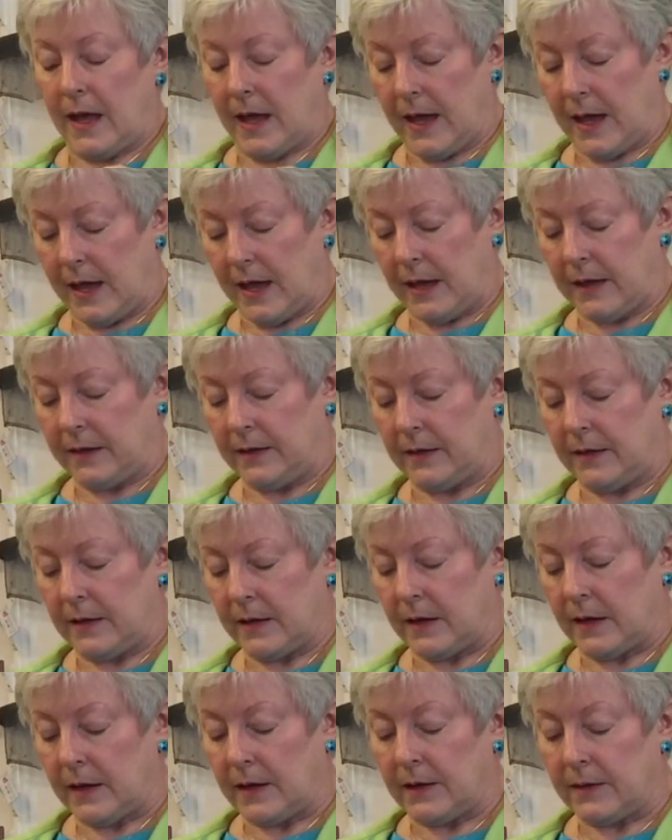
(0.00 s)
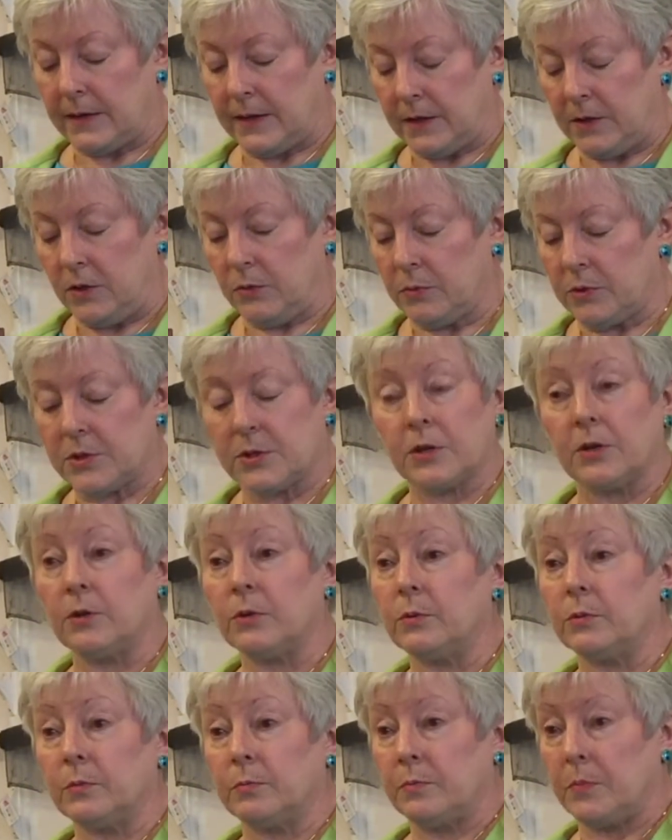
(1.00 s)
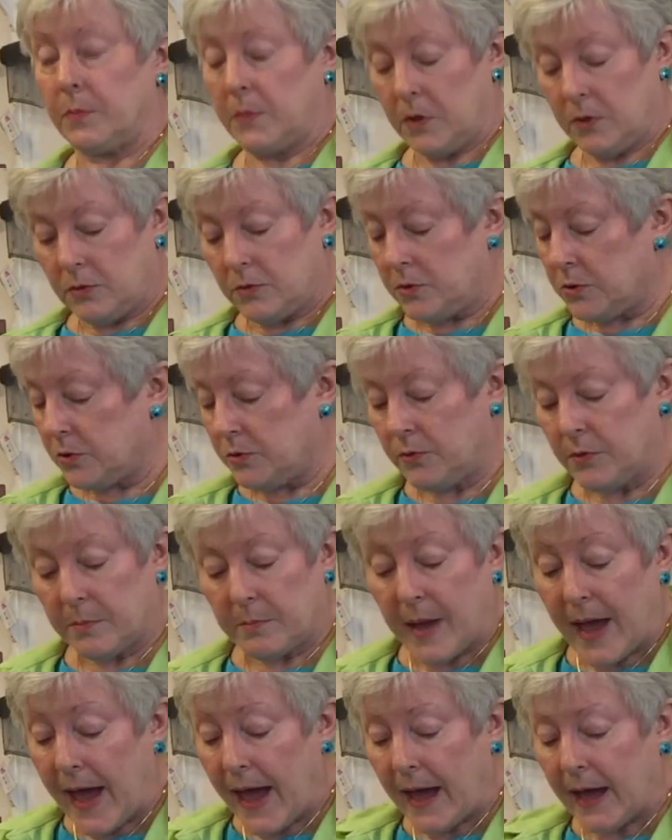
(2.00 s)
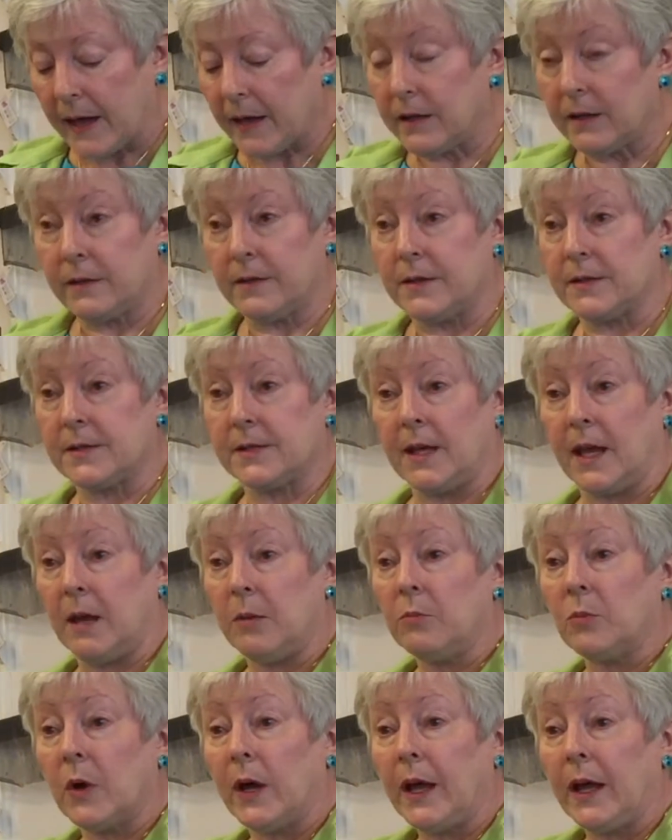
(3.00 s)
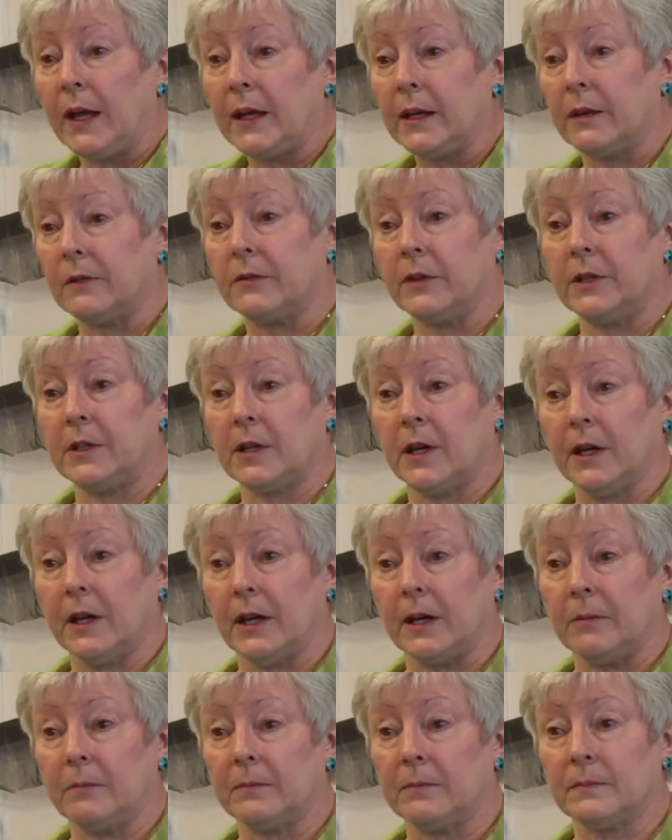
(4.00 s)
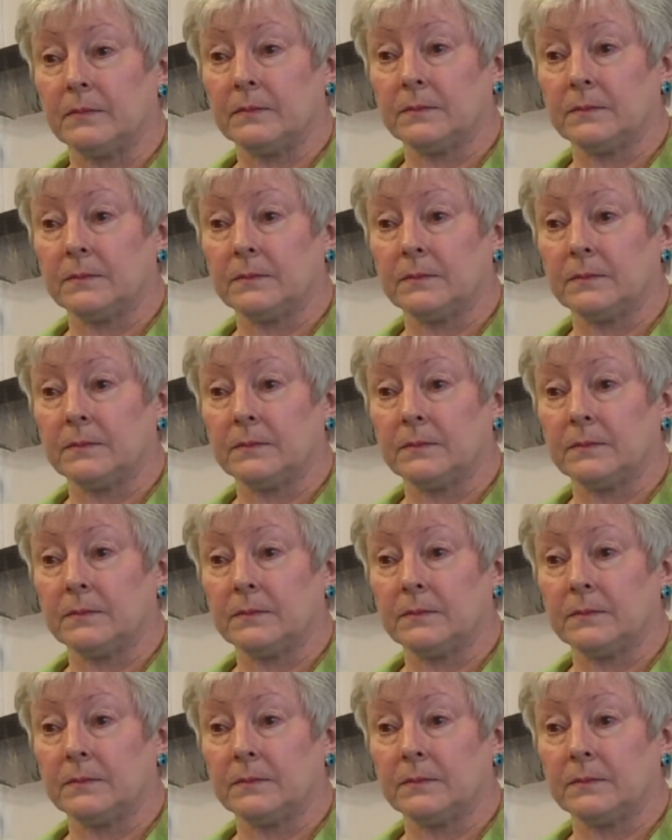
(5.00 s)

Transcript: and uh, then you would sew, you do the back the same way every time.